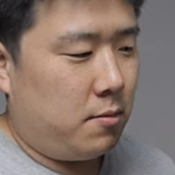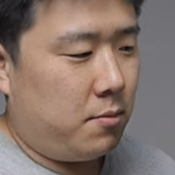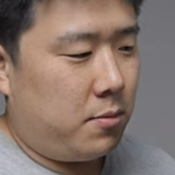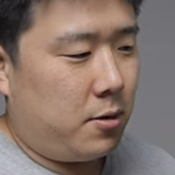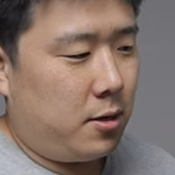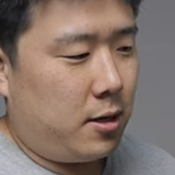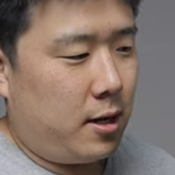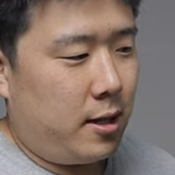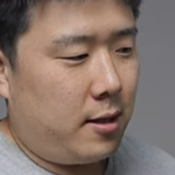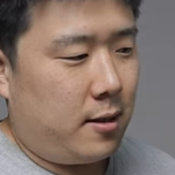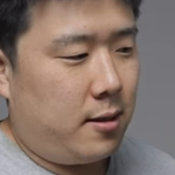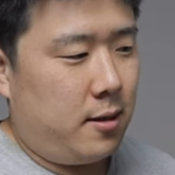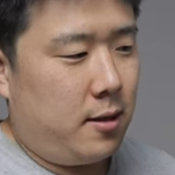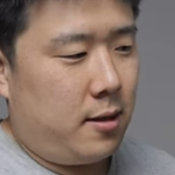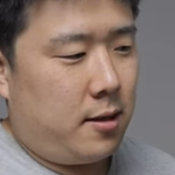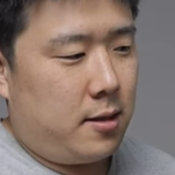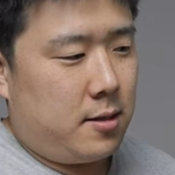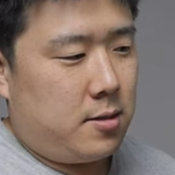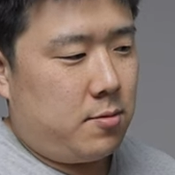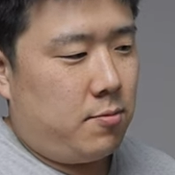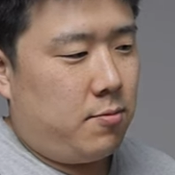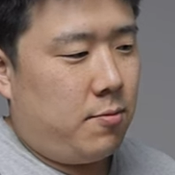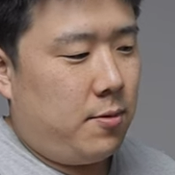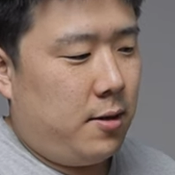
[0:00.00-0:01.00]
but I think
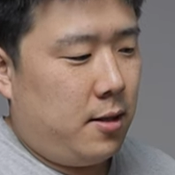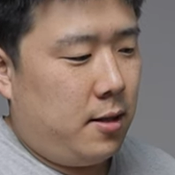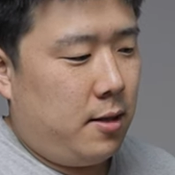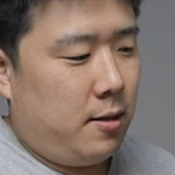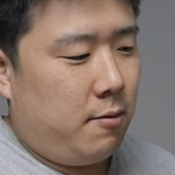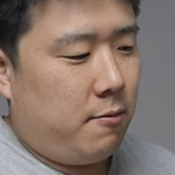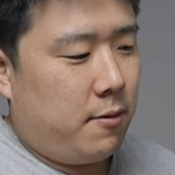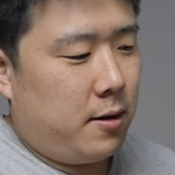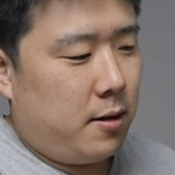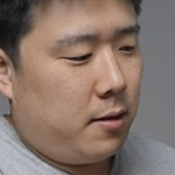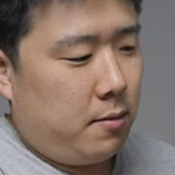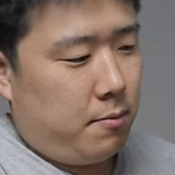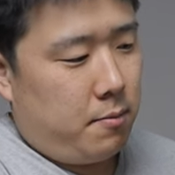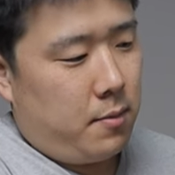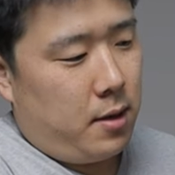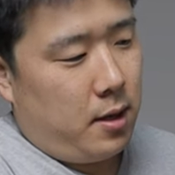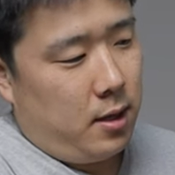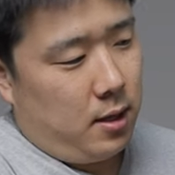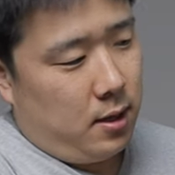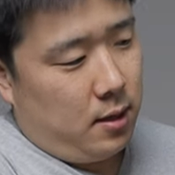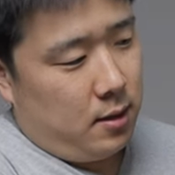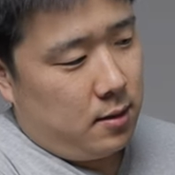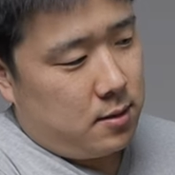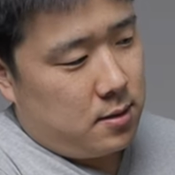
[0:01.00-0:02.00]
it's really well
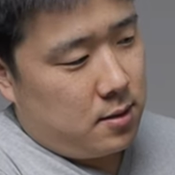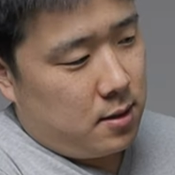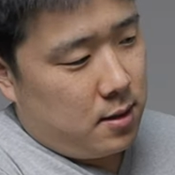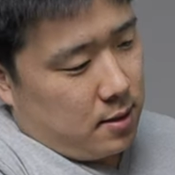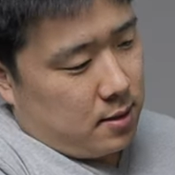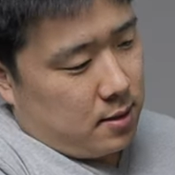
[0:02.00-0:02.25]
made.